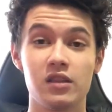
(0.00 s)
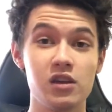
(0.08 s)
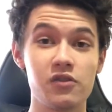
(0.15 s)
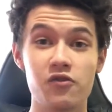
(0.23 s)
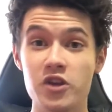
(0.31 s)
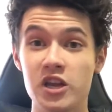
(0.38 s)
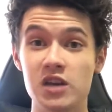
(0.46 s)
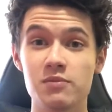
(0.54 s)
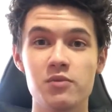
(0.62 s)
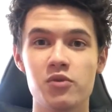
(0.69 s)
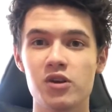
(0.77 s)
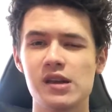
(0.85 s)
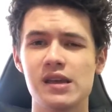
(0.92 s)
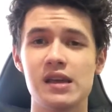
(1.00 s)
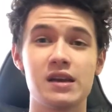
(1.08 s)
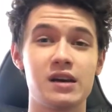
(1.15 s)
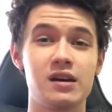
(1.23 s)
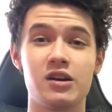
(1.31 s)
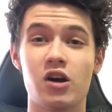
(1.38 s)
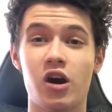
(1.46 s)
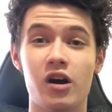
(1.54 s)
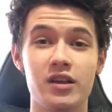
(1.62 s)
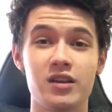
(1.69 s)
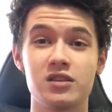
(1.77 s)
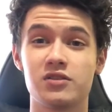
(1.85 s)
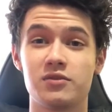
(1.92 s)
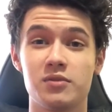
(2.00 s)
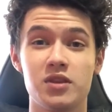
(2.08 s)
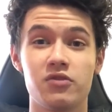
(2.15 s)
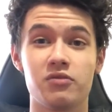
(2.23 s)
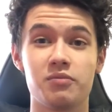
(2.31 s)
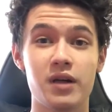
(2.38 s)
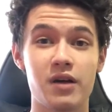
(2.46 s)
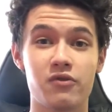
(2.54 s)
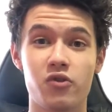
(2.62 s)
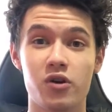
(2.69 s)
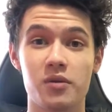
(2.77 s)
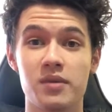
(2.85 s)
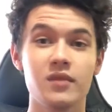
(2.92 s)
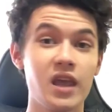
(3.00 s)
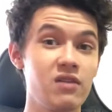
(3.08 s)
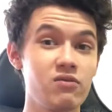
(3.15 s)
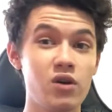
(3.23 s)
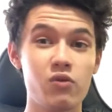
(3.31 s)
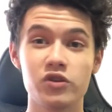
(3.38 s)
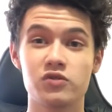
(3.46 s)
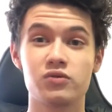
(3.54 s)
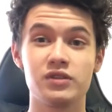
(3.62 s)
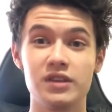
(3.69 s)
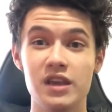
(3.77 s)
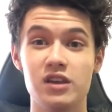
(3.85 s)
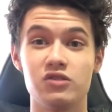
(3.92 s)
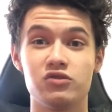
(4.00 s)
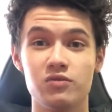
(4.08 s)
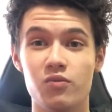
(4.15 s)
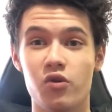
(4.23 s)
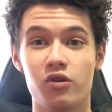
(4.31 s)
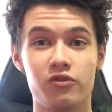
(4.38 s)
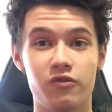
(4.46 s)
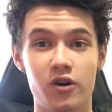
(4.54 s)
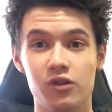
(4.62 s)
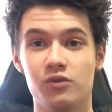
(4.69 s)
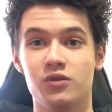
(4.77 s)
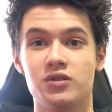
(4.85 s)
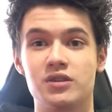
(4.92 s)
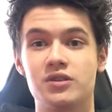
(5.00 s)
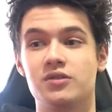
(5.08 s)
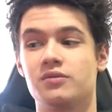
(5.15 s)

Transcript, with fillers: Therefore, you're gonna be bringing in an audience from a different platform and well, which will lead to more followers.